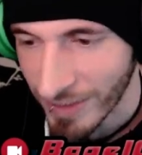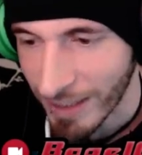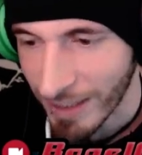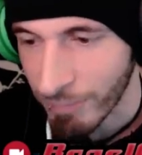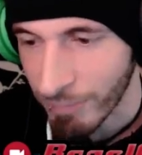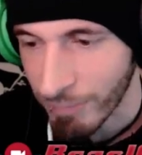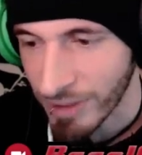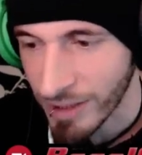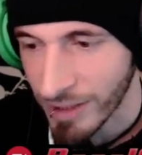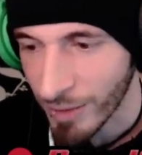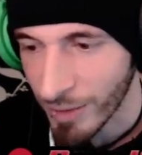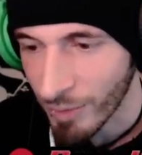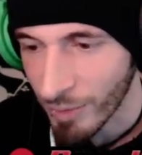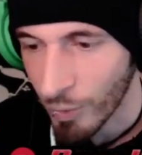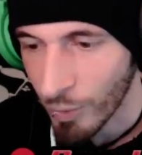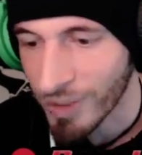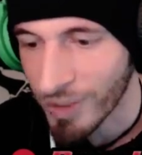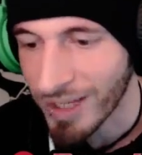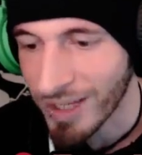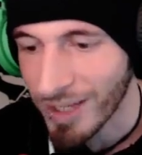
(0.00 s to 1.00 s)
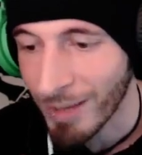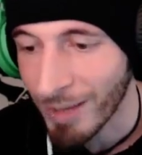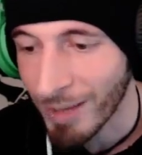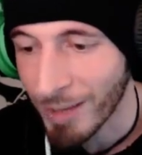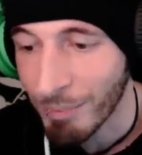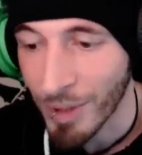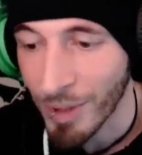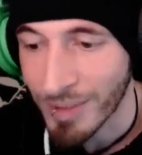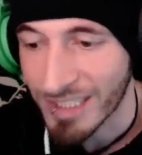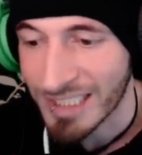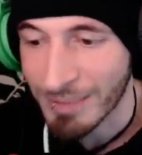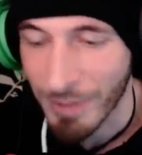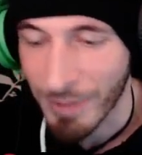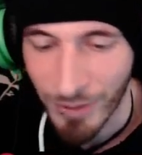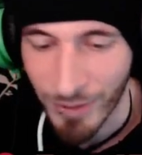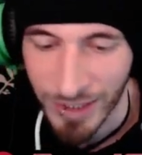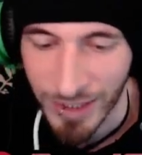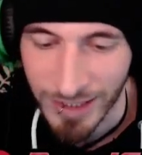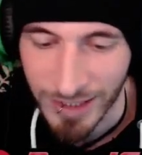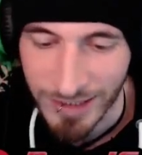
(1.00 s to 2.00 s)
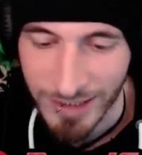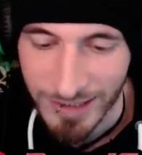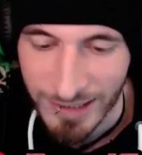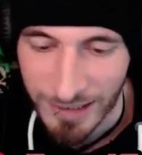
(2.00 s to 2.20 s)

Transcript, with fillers: blown or get blown to smithereens.